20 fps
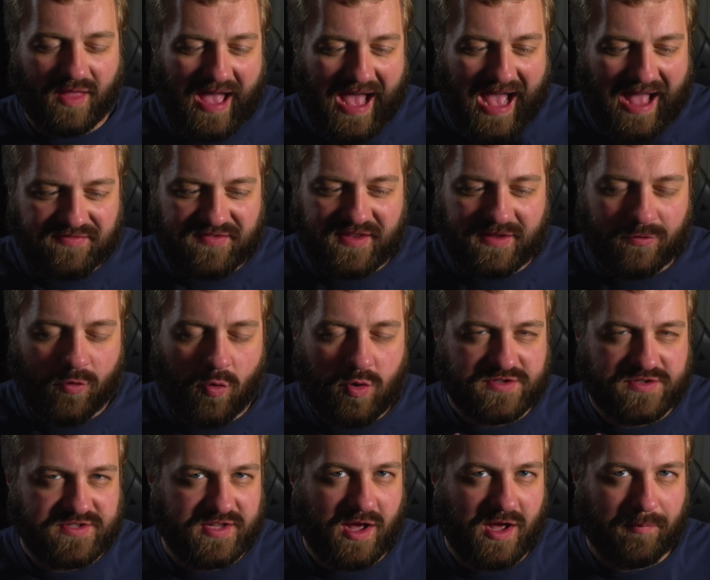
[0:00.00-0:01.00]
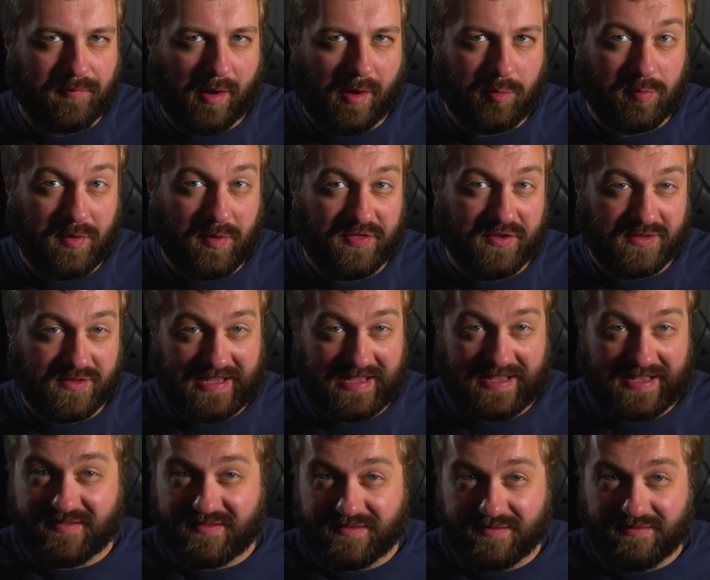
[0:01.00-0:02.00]
I've seen Lord Slug probably the
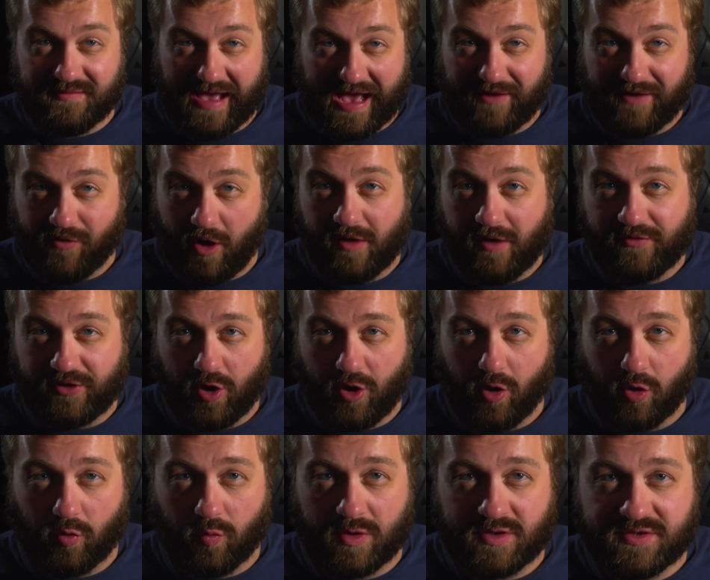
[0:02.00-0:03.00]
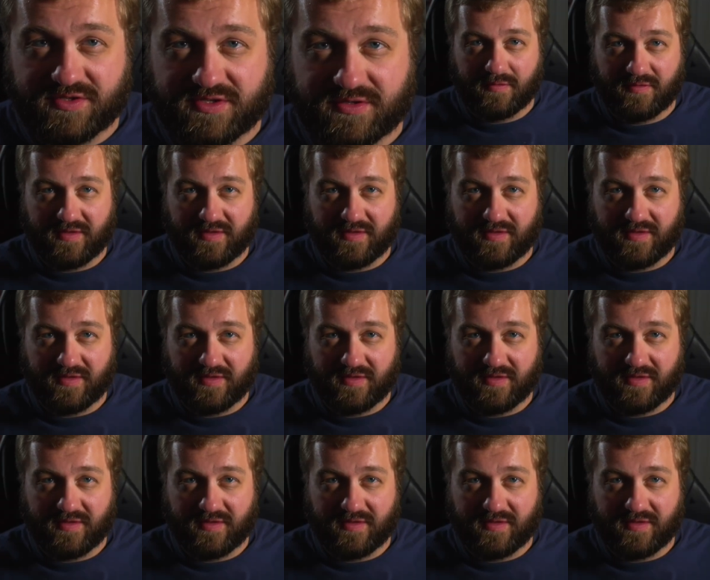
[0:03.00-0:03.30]
least out of all of the old ones.